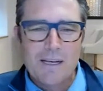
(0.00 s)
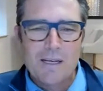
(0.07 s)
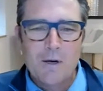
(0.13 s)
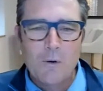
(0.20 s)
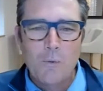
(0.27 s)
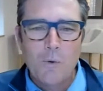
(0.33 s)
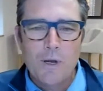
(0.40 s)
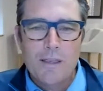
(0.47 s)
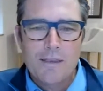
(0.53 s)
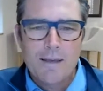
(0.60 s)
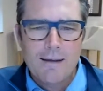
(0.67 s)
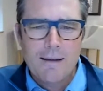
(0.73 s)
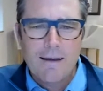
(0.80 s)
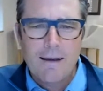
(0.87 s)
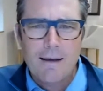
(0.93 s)
We
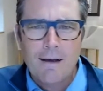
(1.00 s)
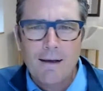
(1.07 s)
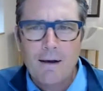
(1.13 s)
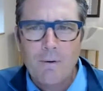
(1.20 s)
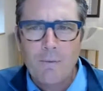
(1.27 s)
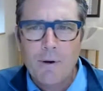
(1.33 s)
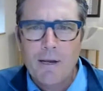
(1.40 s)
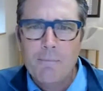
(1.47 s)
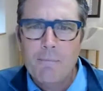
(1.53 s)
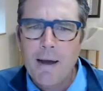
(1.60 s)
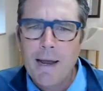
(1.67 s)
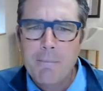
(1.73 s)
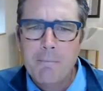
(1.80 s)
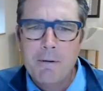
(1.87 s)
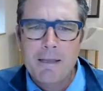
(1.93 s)
think we
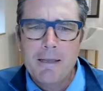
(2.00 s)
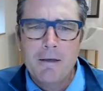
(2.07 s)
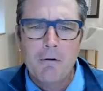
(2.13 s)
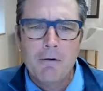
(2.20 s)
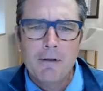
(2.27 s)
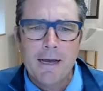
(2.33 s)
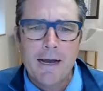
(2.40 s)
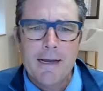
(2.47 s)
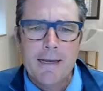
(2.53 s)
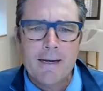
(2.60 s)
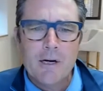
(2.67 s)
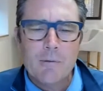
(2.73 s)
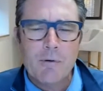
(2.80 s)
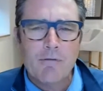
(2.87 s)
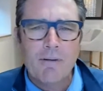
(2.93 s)
might be the only eye
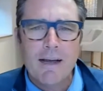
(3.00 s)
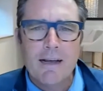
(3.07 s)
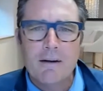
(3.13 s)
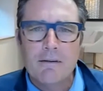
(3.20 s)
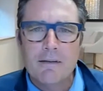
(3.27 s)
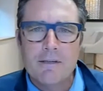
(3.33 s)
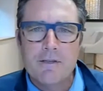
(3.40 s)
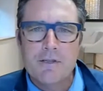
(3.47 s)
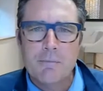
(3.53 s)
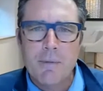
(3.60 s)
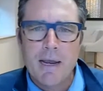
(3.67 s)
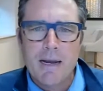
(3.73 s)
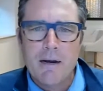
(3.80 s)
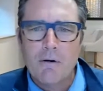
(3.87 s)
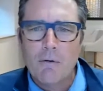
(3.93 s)
care provider in
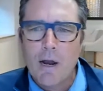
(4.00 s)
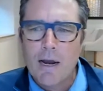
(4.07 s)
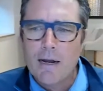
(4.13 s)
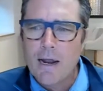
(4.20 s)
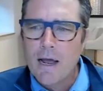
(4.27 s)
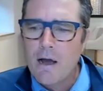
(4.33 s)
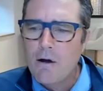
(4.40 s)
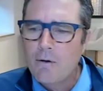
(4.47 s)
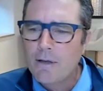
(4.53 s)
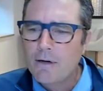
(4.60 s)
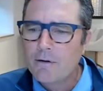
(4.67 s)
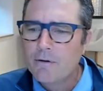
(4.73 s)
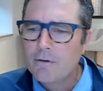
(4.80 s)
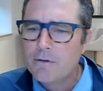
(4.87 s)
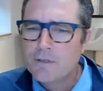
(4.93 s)
Jamaica right now
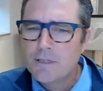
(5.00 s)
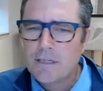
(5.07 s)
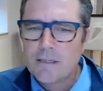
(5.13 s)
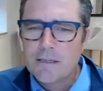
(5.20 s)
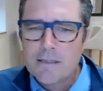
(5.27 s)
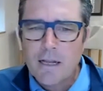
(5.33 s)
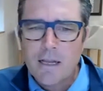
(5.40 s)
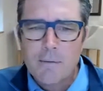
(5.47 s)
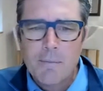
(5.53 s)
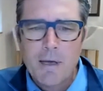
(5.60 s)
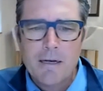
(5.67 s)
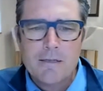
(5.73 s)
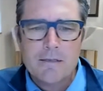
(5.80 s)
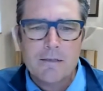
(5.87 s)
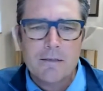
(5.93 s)
introducing the
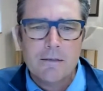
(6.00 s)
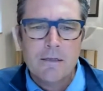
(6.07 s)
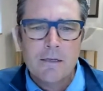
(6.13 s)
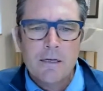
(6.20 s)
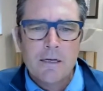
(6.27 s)
telemedicine